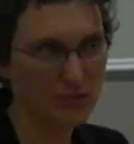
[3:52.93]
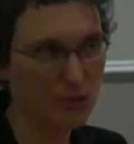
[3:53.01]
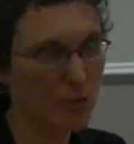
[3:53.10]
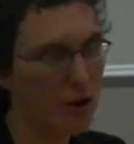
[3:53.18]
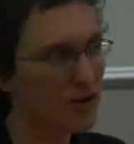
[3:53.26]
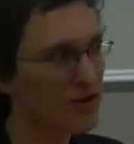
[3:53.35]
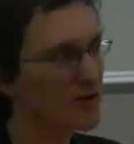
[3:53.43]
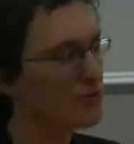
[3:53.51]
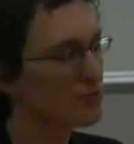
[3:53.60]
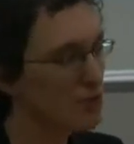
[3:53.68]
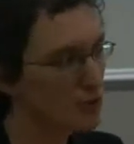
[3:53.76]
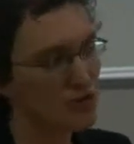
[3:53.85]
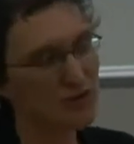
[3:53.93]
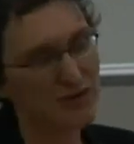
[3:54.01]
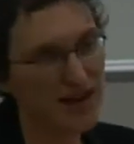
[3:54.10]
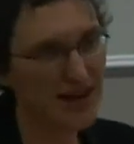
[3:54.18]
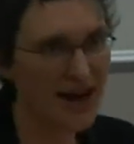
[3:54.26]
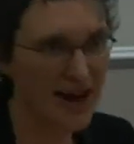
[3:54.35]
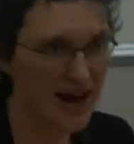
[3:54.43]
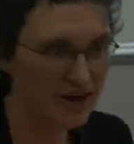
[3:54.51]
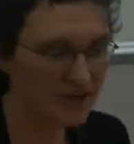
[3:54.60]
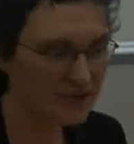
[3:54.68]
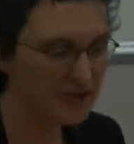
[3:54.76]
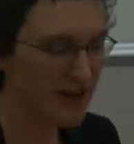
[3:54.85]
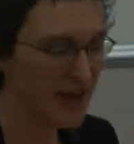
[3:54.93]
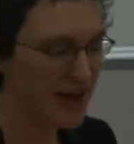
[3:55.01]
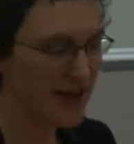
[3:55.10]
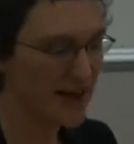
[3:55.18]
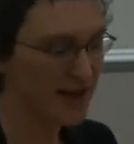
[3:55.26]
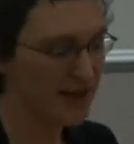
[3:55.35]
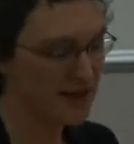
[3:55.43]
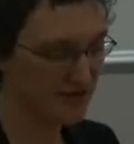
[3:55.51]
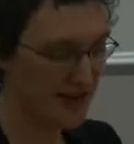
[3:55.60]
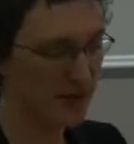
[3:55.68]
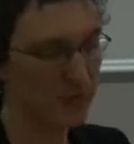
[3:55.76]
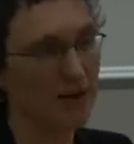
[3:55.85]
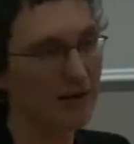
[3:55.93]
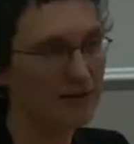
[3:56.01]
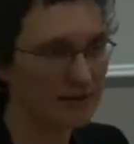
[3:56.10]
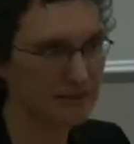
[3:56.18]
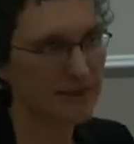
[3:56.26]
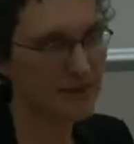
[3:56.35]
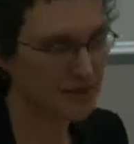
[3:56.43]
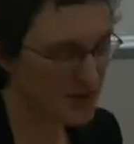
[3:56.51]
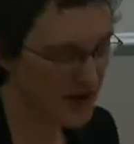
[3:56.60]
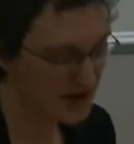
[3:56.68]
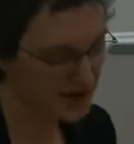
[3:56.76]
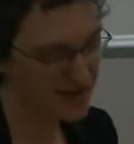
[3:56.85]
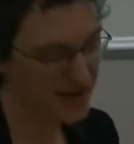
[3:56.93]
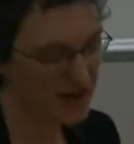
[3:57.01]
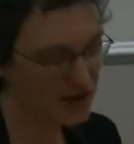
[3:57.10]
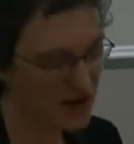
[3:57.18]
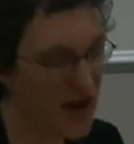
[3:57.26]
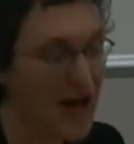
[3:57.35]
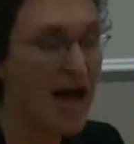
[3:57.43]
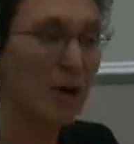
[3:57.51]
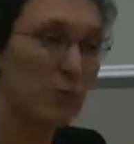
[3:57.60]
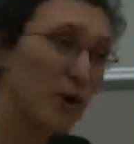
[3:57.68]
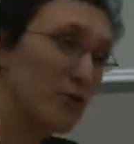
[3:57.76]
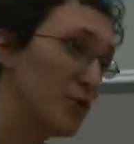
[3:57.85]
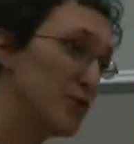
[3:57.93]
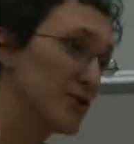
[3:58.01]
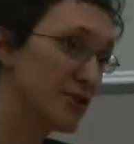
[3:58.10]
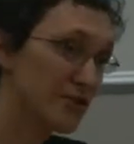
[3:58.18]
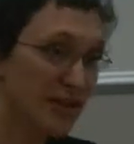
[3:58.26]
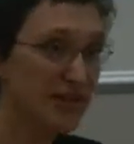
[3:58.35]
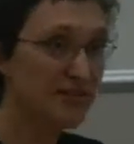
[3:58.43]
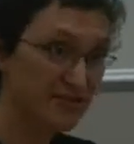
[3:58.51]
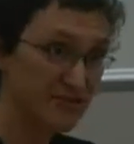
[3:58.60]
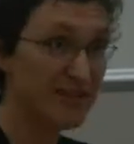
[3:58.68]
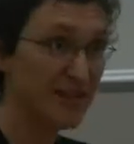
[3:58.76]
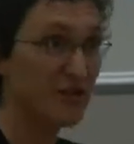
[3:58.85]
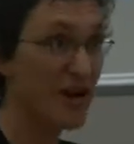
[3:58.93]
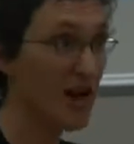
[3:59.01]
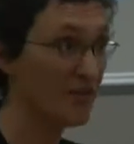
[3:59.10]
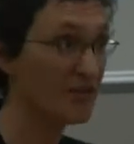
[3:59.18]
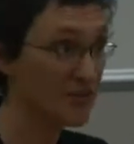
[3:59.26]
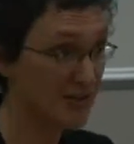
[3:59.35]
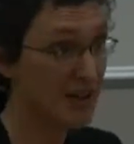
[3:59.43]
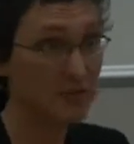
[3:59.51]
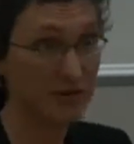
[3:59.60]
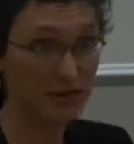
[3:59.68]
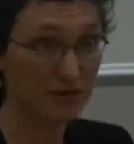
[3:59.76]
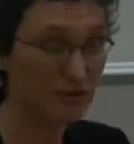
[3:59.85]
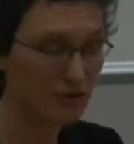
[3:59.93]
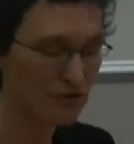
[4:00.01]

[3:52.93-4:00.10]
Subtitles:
What role do they have in developing the creative sector, and what role does the creative sector have in developing rural